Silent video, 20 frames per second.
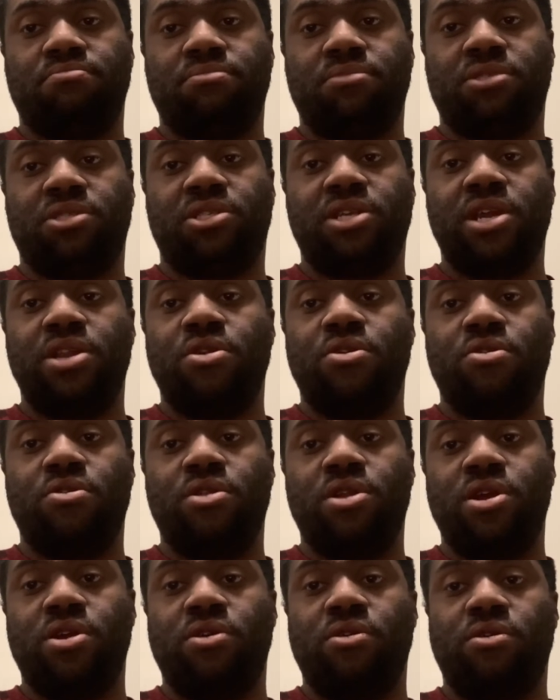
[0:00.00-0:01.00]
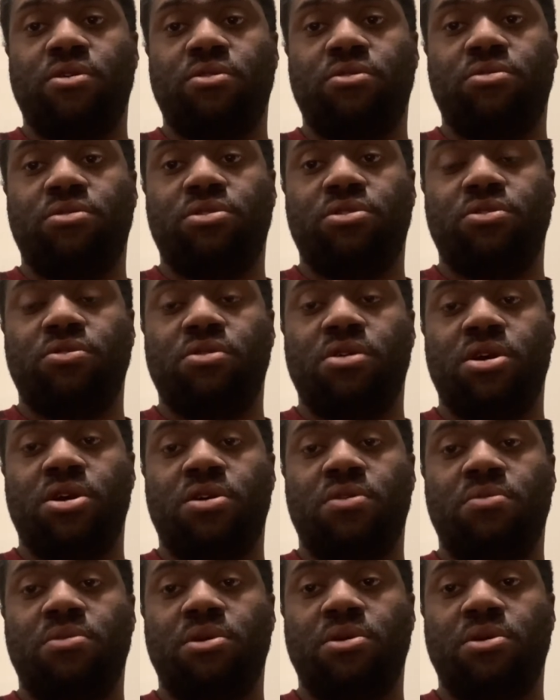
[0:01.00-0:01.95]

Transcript: sent her there to um,